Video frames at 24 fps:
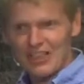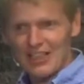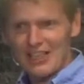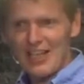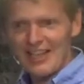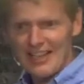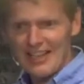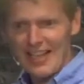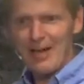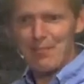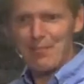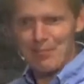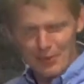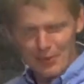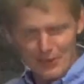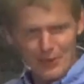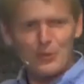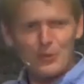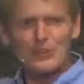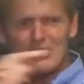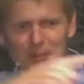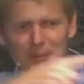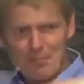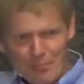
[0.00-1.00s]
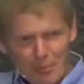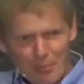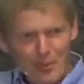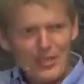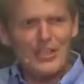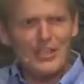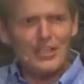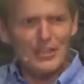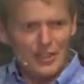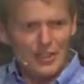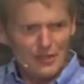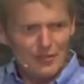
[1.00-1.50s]
that produced some pretty
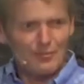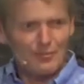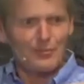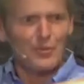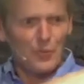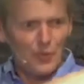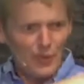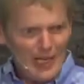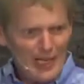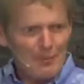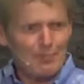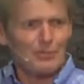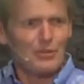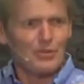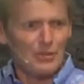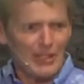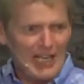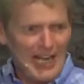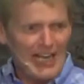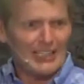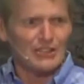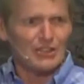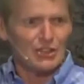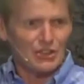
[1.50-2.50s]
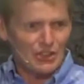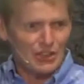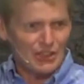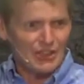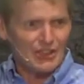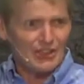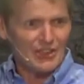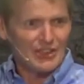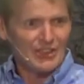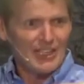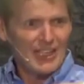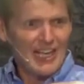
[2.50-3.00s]
good grapes last
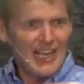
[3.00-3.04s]
year